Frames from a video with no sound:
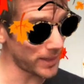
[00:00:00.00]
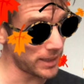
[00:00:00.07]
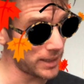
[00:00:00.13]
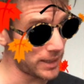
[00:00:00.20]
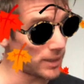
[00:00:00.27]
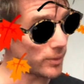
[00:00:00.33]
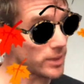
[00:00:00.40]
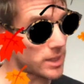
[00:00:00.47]

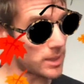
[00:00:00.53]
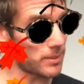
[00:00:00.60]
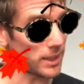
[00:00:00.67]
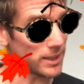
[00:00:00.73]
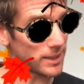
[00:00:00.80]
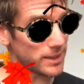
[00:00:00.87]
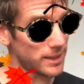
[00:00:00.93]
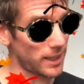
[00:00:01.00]
which means
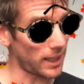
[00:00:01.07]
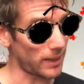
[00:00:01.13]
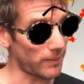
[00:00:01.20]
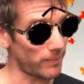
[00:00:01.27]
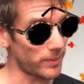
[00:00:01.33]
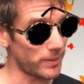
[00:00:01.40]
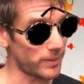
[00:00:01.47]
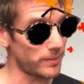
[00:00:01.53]
that
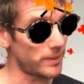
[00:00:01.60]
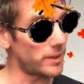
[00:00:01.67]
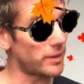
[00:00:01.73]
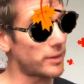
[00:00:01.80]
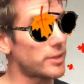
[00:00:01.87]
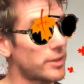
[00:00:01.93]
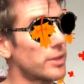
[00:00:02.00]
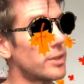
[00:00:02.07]
you
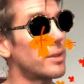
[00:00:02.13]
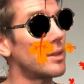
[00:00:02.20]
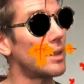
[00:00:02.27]
shouldn't.